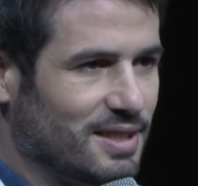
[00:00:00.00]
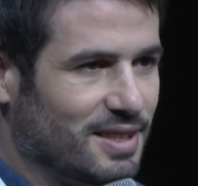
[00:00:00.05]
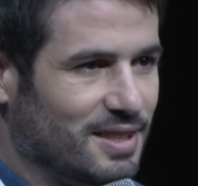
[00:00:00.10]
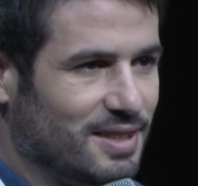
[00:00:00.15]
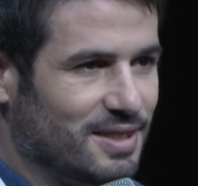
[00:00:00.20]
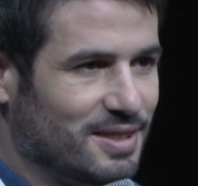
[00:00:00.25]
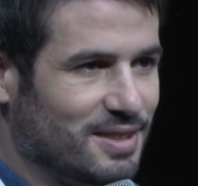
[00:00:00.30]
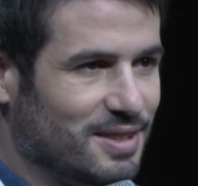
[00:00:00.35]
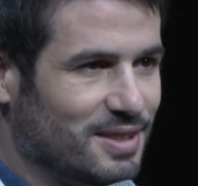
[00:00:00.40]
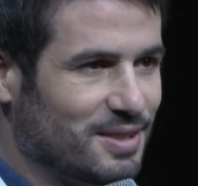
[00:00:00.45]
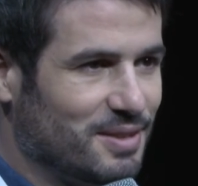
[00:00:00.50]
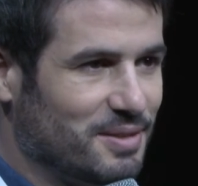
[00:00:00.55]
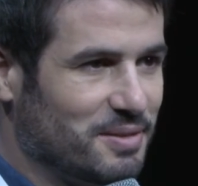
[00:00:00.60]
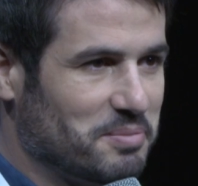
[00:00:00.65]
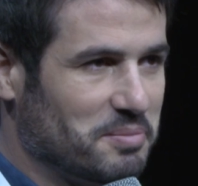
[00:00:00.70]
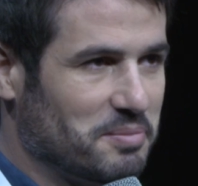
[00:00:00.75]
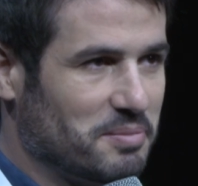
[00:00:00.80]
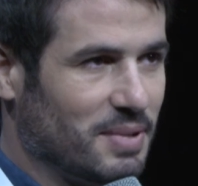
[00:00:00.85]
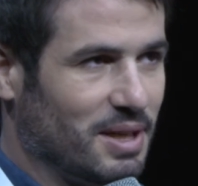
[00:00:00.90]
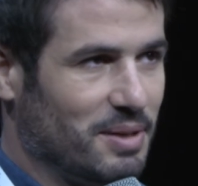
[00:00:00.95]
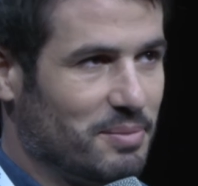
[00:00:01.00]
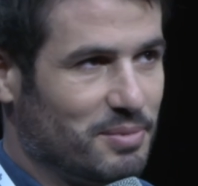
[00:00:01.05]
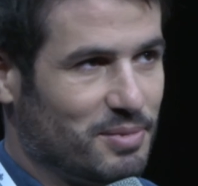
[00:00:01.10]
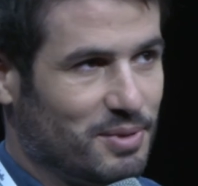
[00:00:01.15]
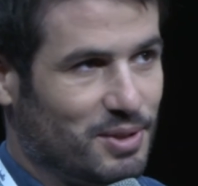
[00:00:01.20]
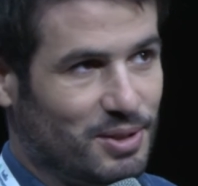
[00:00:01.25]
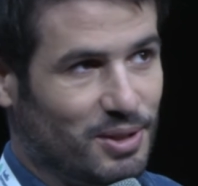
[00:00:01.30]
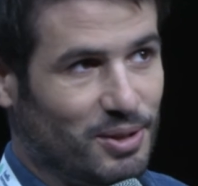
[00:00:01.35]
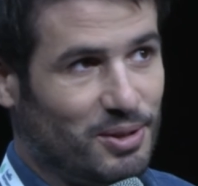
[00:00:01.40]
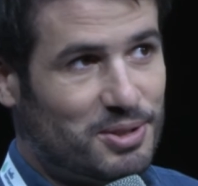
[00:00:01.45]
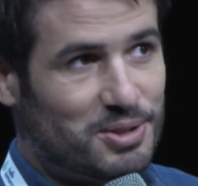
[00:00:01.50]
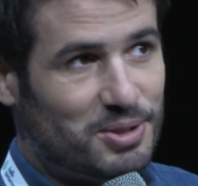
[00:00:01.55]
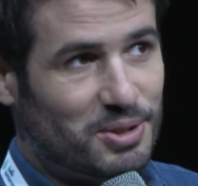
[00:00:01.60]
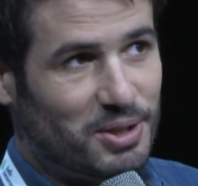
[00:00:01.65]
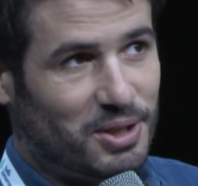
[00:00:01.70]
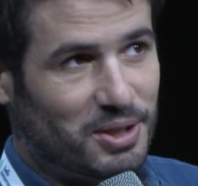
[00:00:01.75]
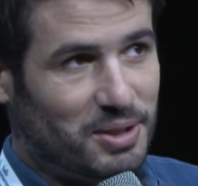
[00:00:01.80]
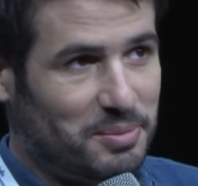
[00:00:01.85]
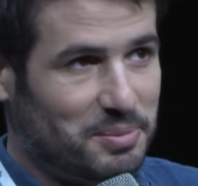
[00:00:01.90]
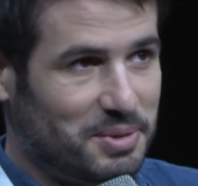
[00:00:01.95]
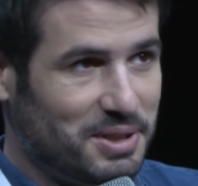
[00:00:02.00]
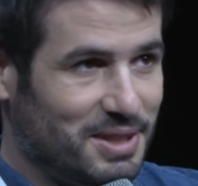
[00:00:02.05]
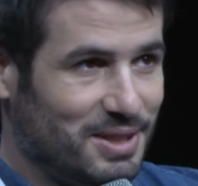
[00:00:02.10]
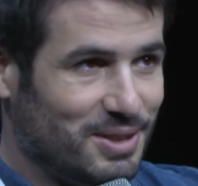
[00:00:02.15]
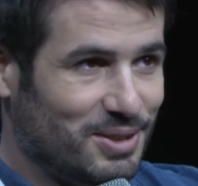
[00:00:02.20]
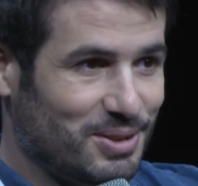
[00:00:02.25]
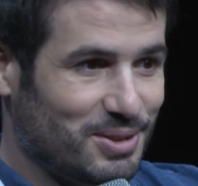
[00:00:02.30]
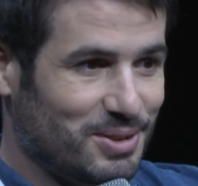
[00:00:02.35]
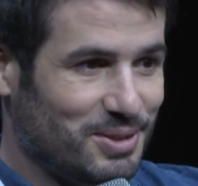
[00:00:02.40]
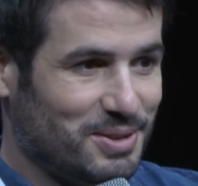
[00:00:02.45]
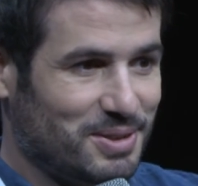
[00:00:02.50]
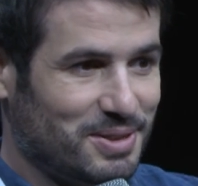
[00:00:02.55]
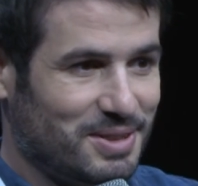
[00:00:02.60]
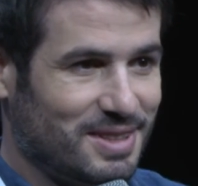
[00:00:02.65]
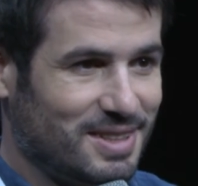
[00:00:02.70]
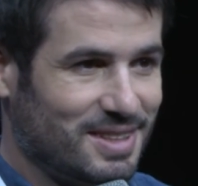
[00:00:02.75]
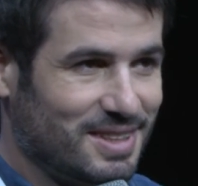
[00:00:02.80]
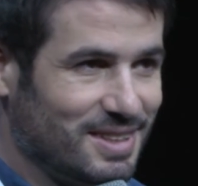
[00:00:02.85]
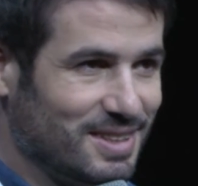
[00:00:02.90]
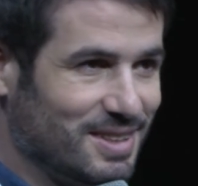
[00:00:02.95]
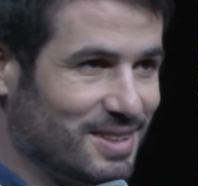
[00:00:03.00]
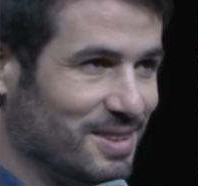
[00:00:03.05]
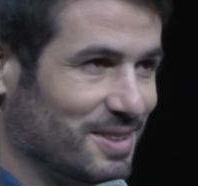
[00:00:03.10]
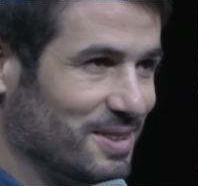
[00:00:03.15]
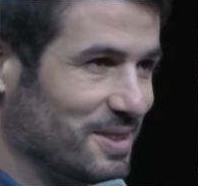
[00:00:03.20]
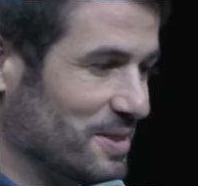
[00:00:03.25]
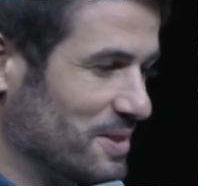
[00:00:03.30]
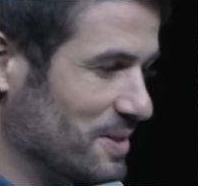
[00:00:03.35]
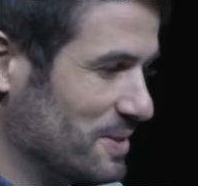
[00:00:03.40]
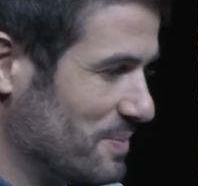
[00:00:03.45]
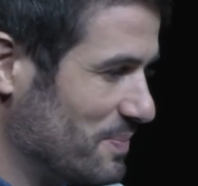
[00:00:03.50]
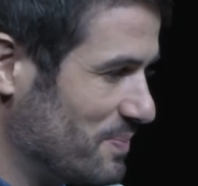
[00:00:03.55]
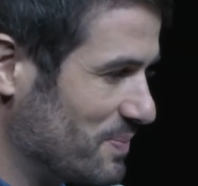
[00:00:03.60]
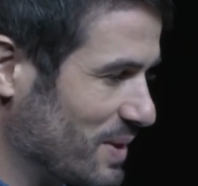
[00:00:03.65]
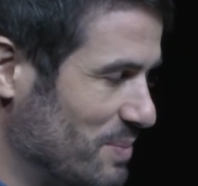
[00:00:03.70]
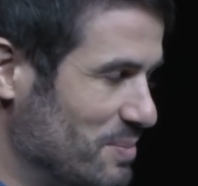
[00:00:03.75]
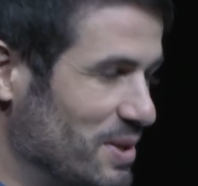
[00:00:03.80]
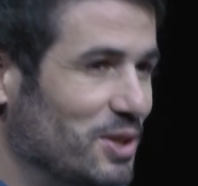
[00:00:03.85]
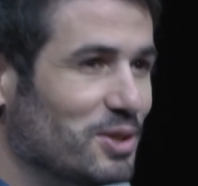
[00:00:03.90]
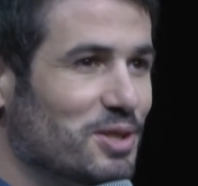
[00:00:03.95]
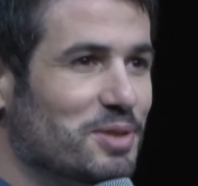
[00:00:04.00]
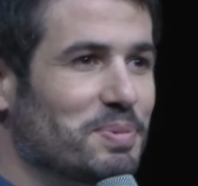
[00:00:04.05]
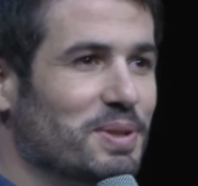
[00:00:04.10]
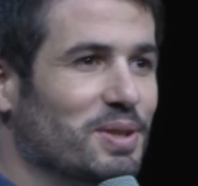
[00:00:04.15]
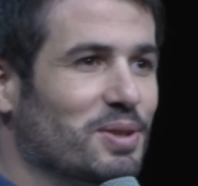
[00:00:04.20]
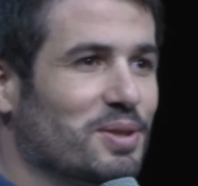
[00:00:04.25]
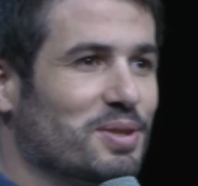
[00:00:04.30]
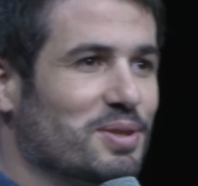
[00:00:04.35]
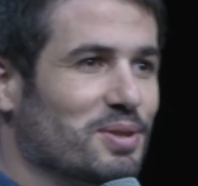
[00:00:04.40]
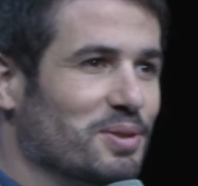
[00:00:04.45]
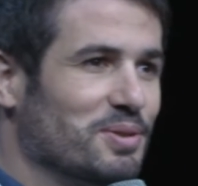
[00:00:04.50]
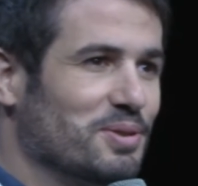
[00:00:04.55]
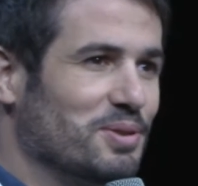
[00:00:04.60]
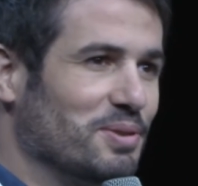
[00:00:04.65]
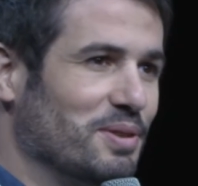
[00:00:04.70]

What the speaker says: I'm also going to be in the speaker zone.